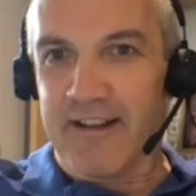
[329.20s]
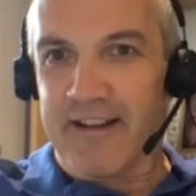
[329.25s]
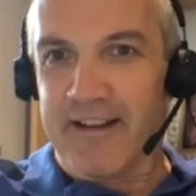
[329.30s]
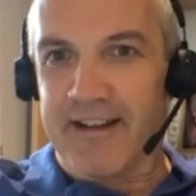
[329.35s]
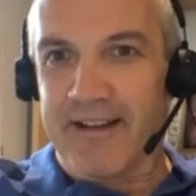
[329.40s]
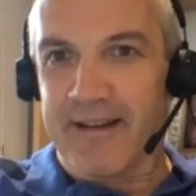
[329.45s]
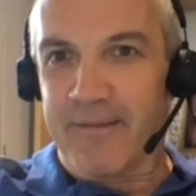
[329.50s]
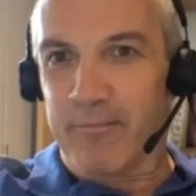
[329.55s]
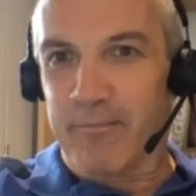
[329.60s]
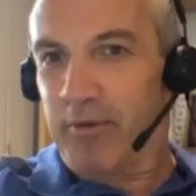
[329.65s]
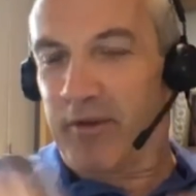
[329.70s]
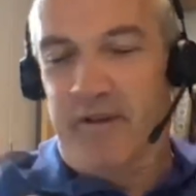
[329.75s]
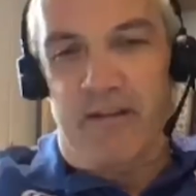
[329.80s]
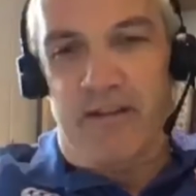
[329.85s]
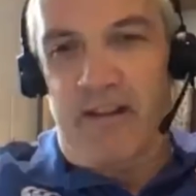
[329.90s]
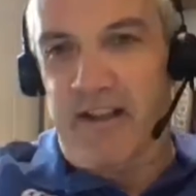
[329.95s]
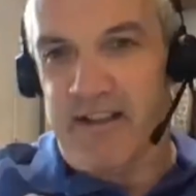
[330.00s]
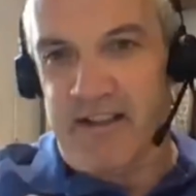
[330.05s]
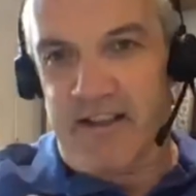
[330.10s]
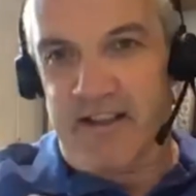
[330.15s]
but
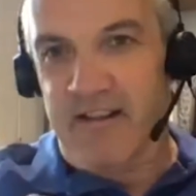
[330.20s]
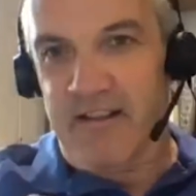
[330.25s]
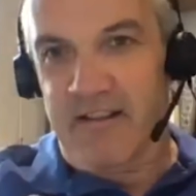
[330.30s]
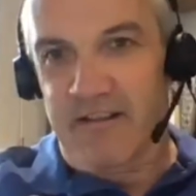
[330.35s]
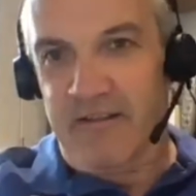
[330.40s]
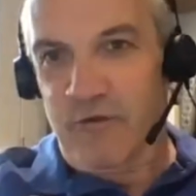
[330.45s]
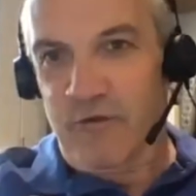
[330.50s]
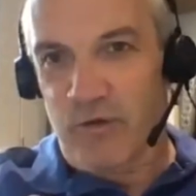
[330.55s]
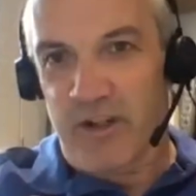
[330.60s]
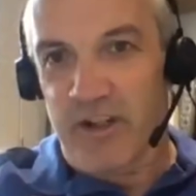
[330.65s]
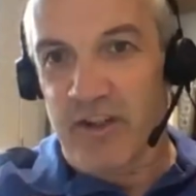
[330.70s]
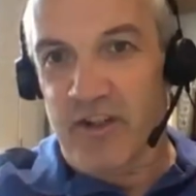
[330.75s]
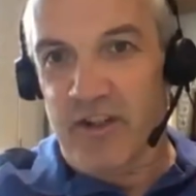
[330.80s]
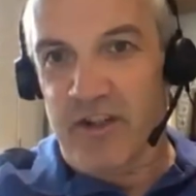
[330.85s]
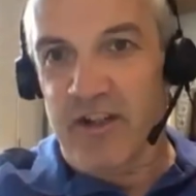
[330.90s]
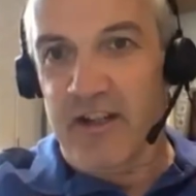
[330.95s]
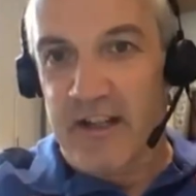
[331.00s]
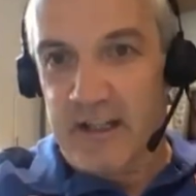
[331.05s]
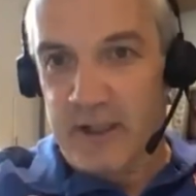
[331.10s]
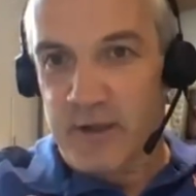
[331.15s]
that's their
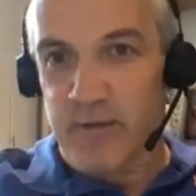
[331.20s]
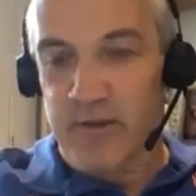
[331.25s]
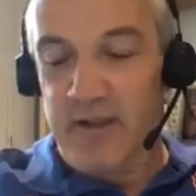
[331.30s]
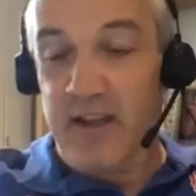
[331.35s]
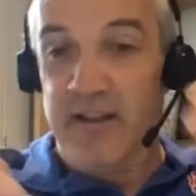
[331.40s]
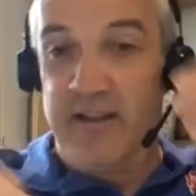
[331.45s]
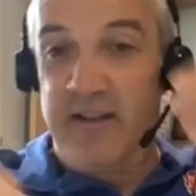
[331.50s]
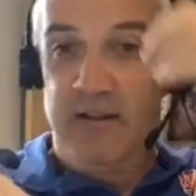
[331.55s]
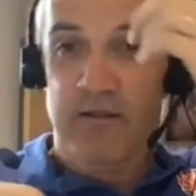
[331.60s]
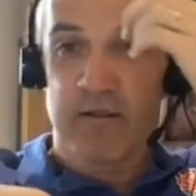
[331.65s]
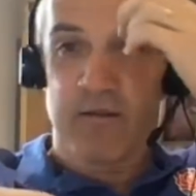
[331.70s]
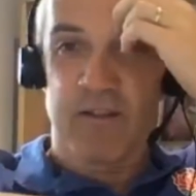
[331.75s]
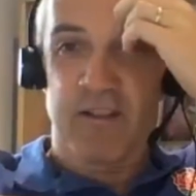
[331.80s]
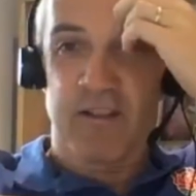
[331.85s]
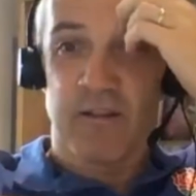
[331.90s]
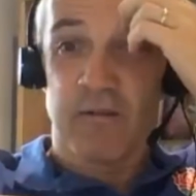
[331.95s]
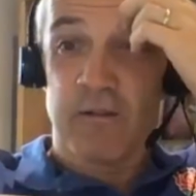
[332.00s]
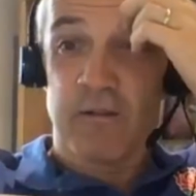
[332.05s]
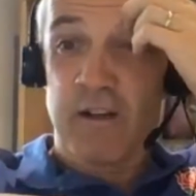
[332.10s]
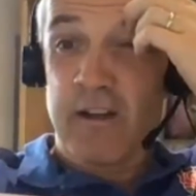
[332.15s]
tradition and that's what they do.
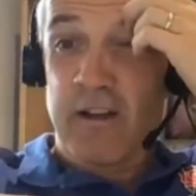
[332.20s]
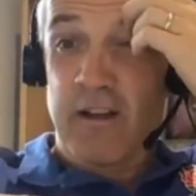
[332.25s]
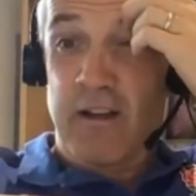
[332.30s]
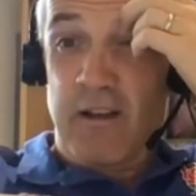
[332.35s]
So